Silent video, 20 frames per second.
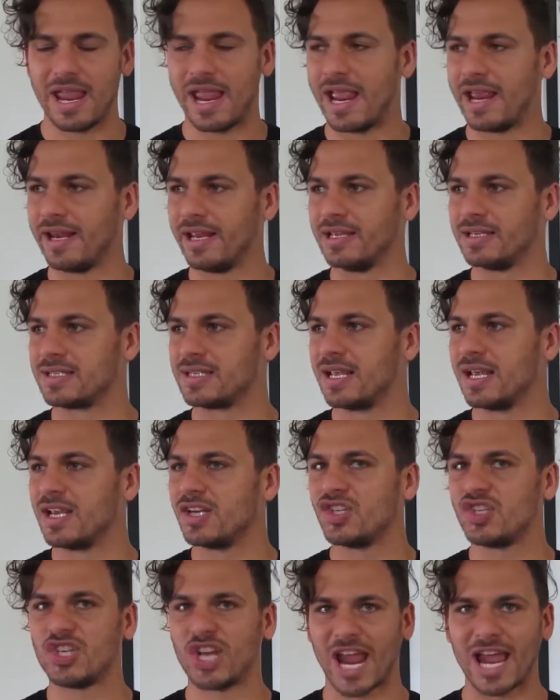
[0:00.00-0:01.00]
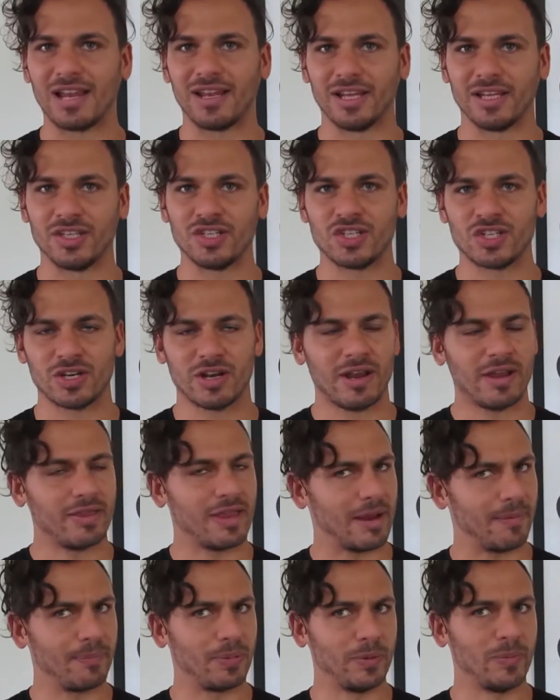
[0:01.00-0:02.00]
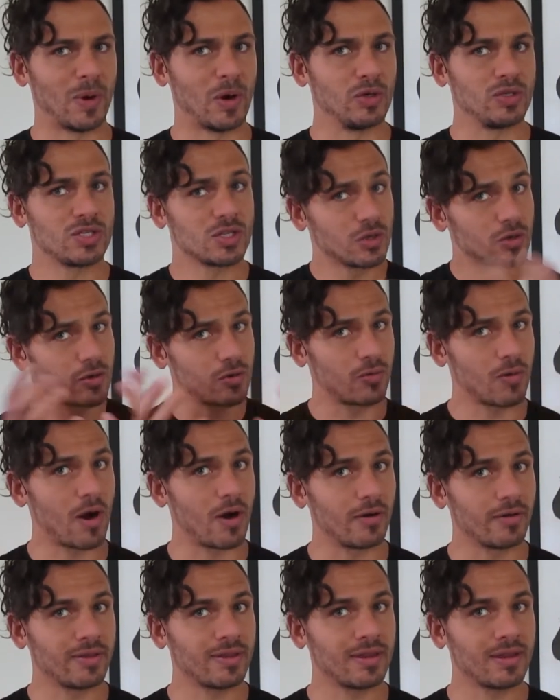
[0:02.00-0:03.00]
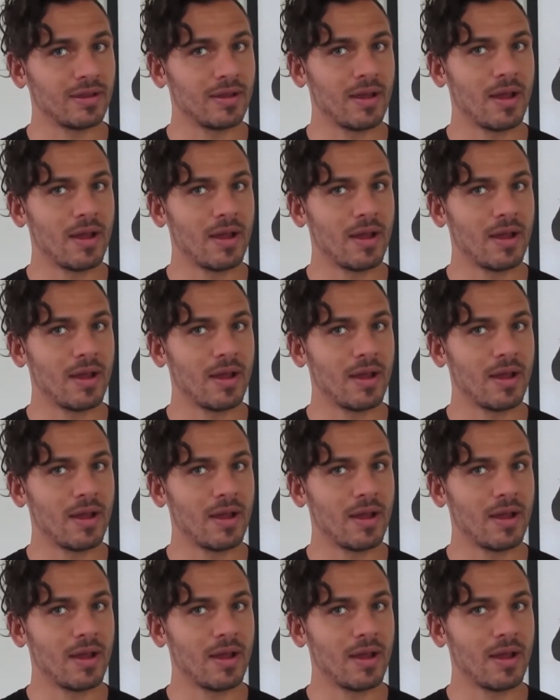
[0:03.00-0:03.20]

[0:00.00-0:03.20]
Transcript: It is challenge that promotes growth